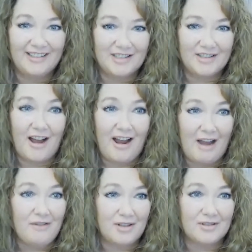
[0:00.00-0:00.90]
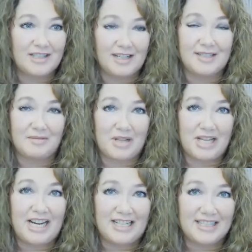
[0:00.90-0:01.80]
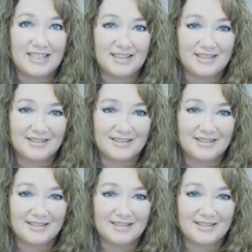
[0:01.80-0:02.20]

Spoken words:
Is not having those things in place.